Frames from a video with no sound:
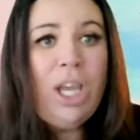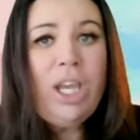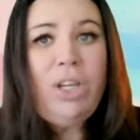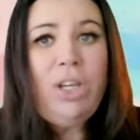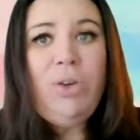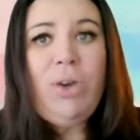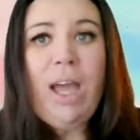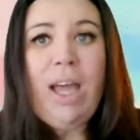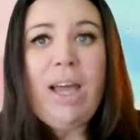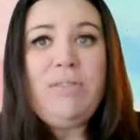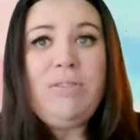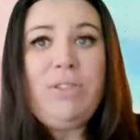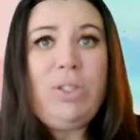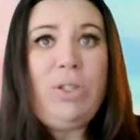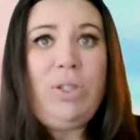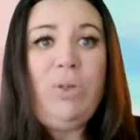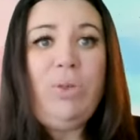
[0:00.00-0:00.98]
and you
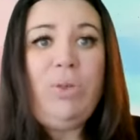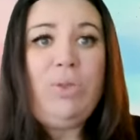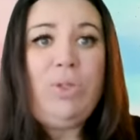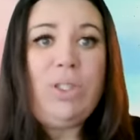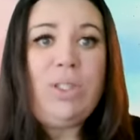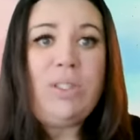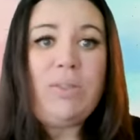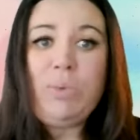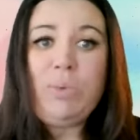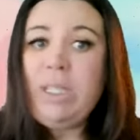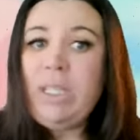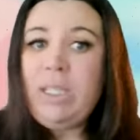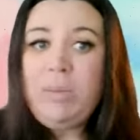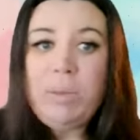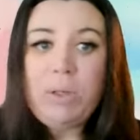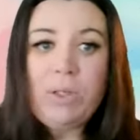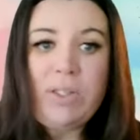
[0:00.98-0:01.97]
have to just
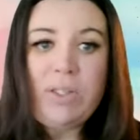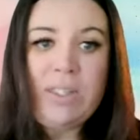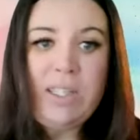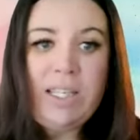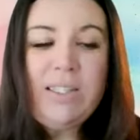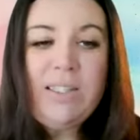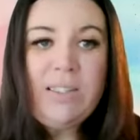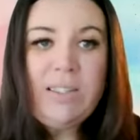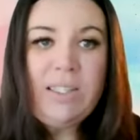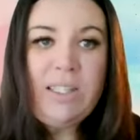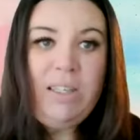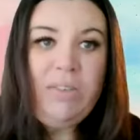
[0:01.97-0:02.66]
really persist.